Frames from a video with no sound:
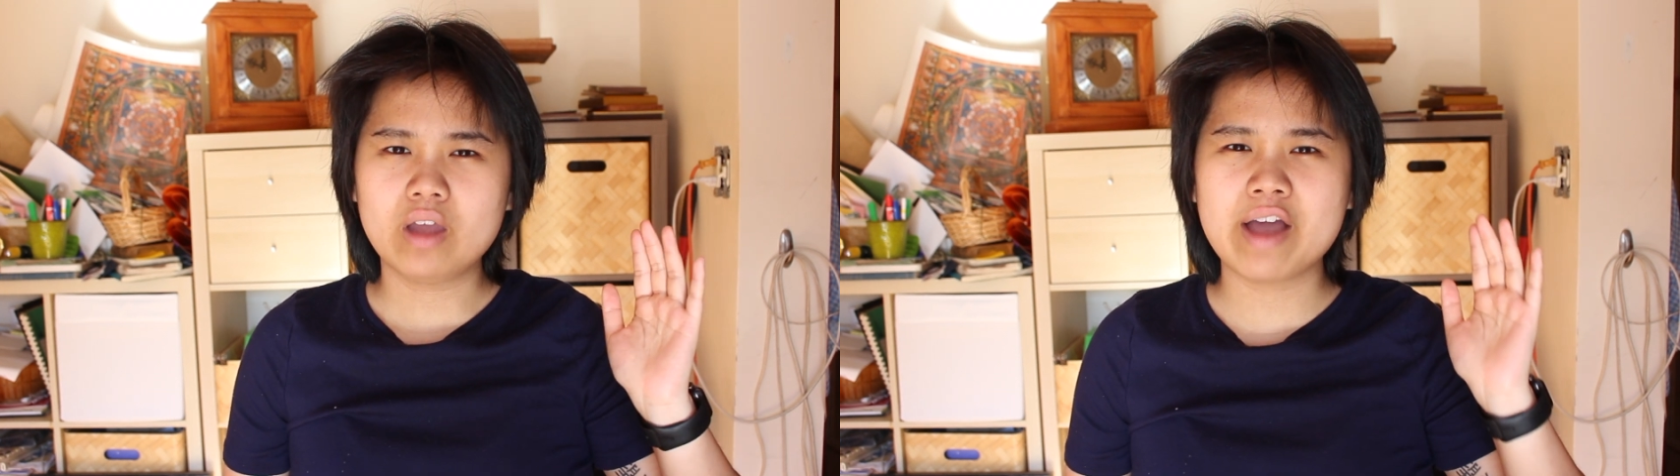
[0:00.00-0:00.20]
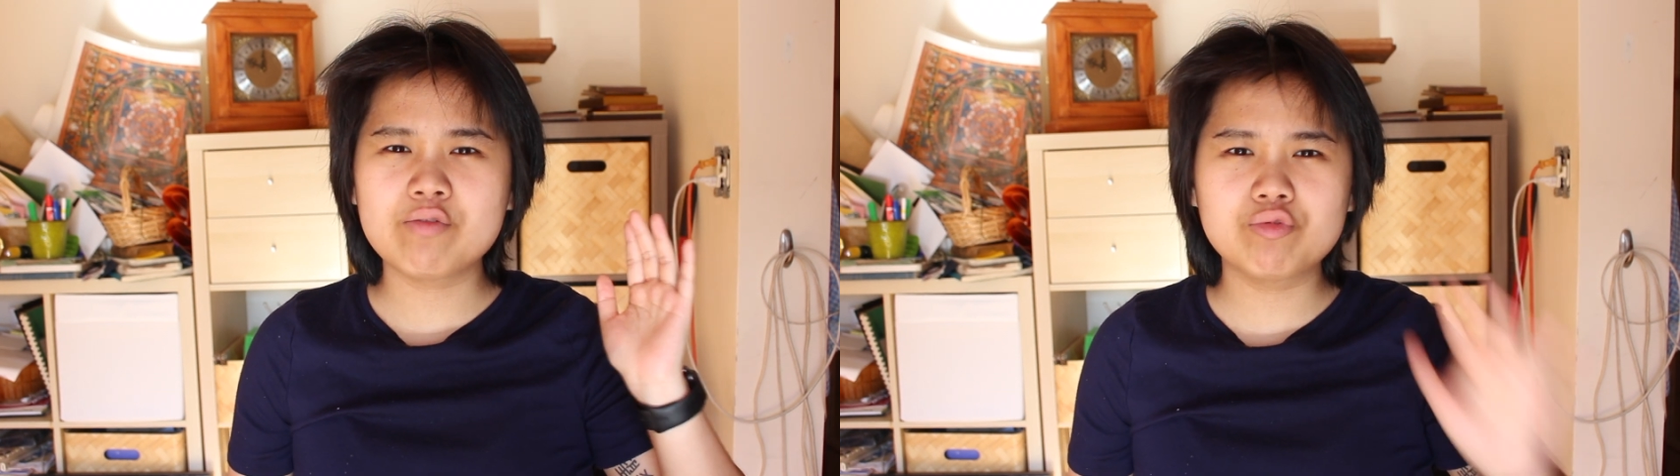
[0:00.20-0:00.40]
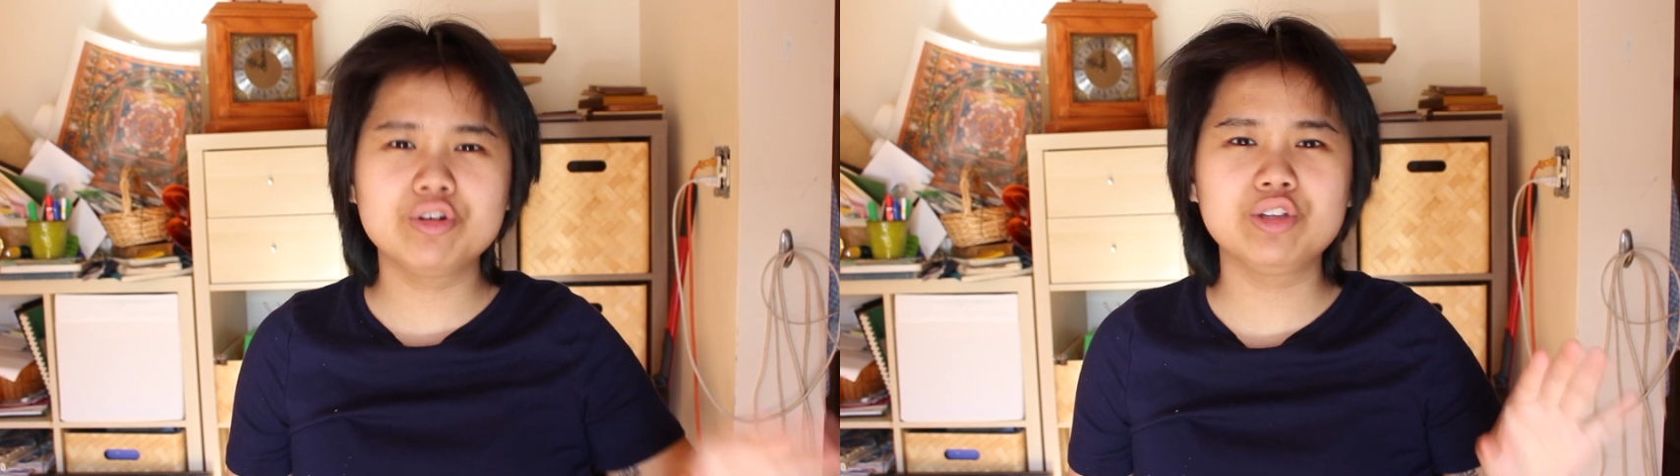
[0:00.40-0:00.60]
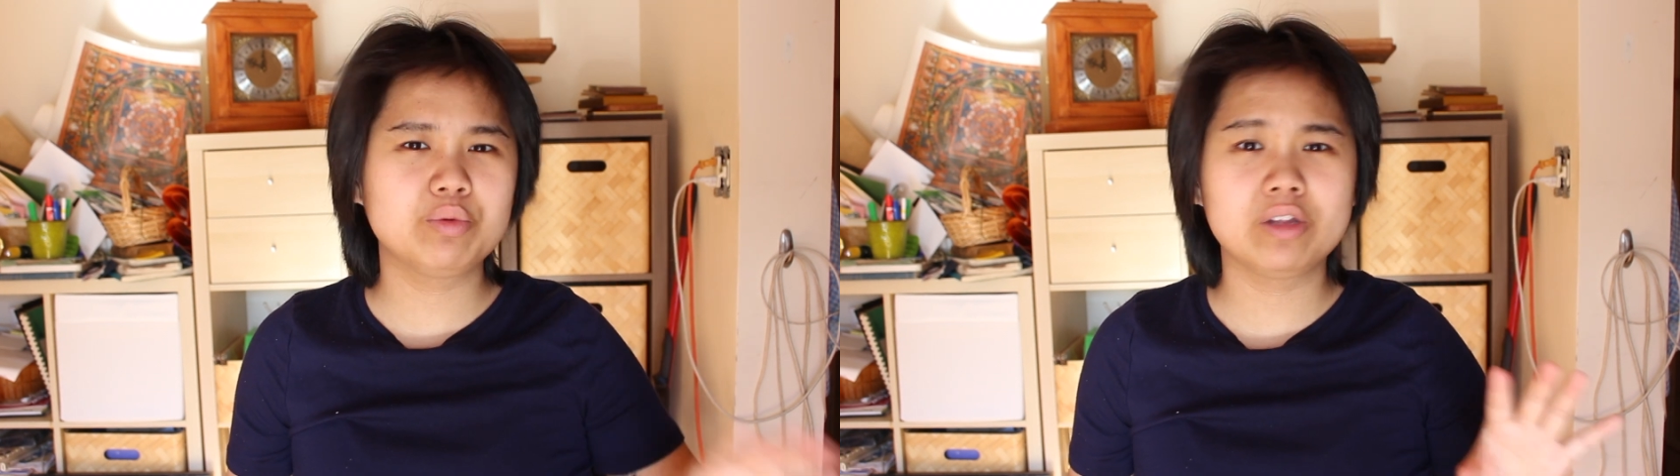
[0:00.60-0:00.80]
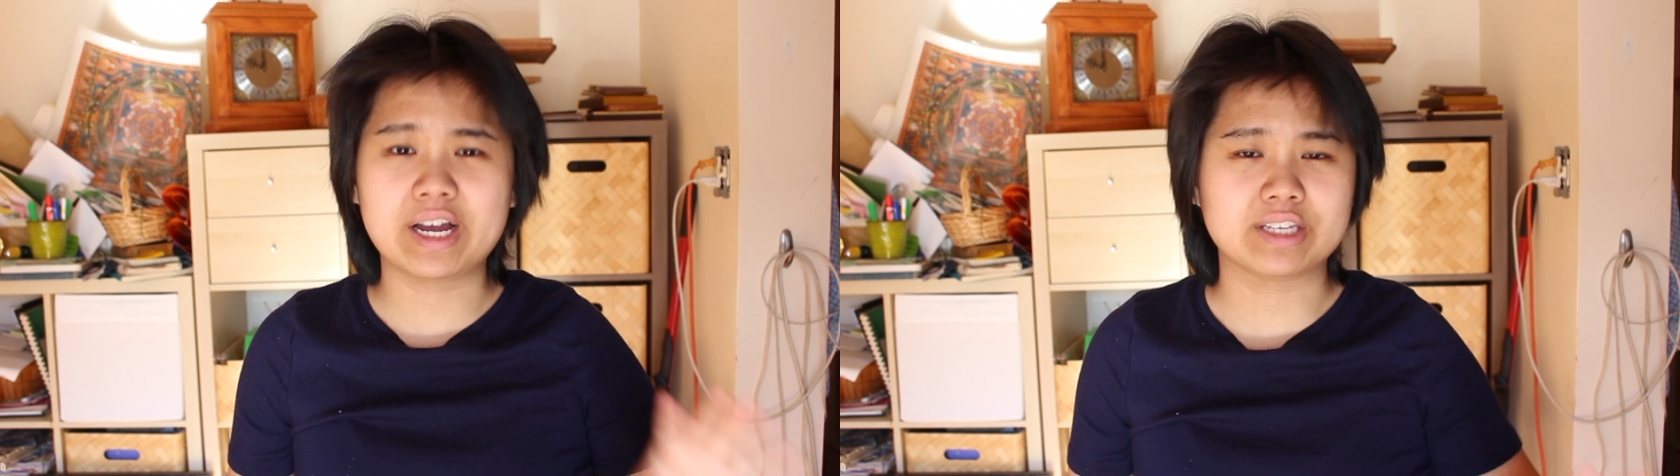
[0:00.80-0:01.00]
I really
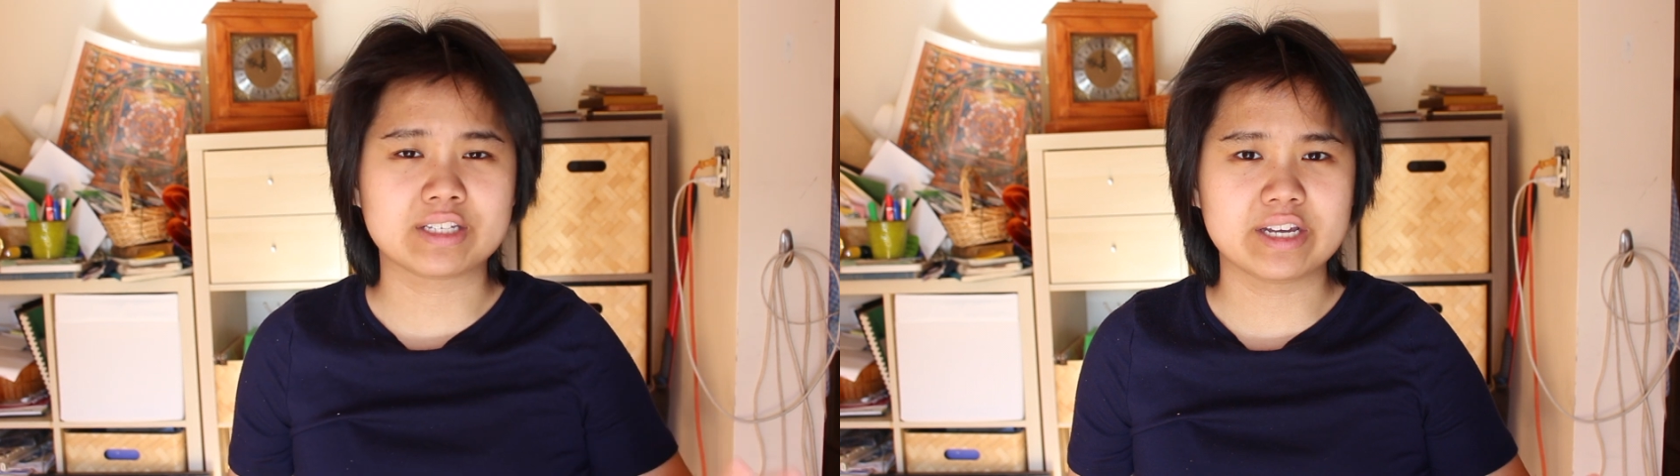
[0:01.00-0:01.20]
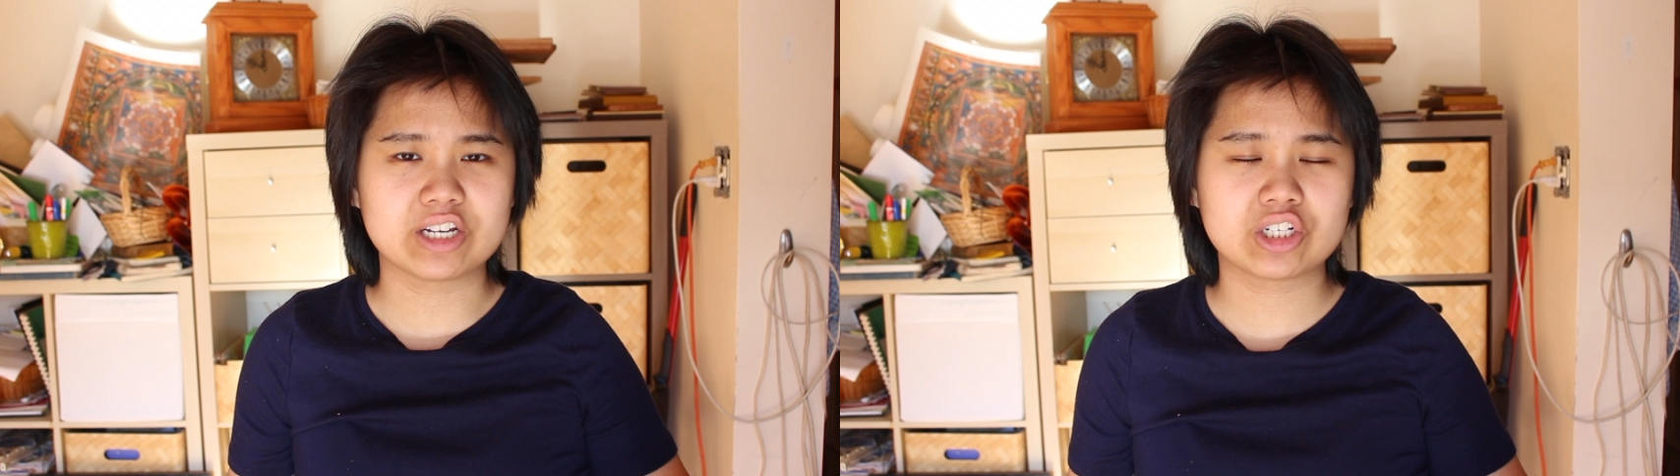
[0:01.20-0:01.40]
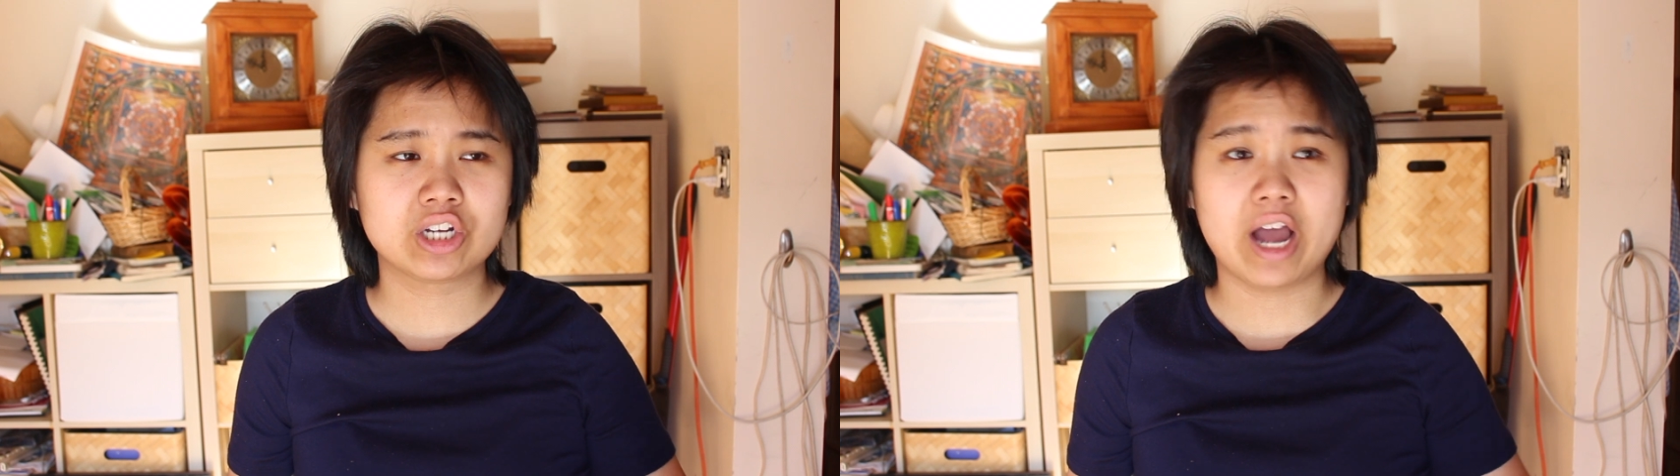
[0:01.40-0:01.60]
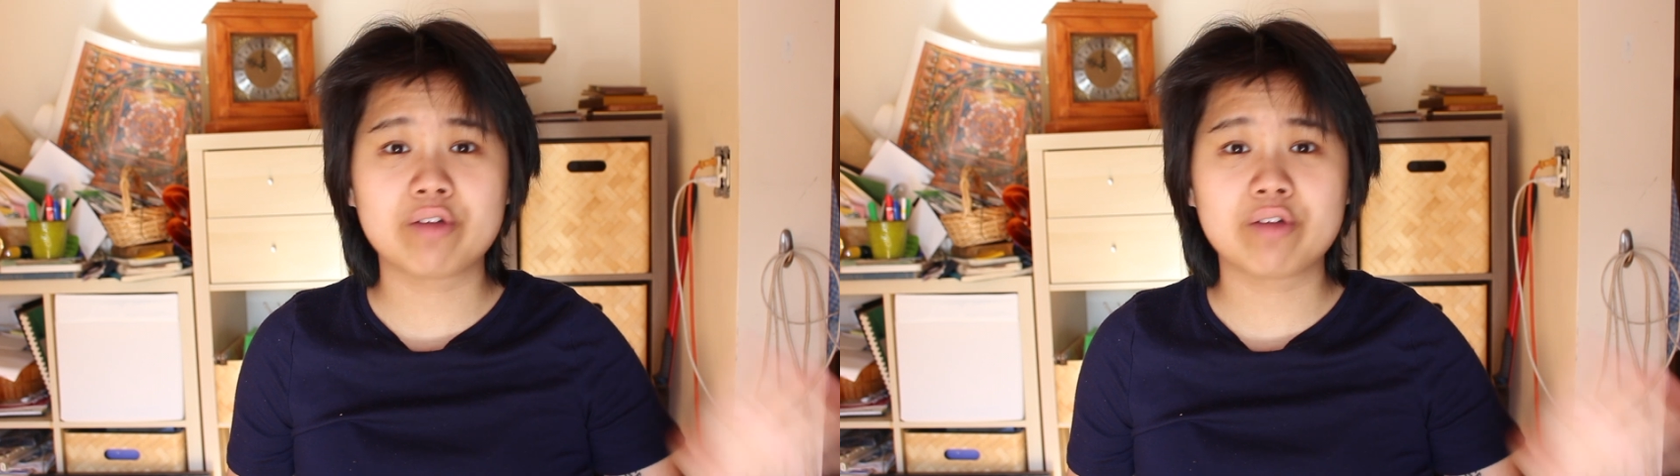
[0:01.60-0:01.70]
like this dish.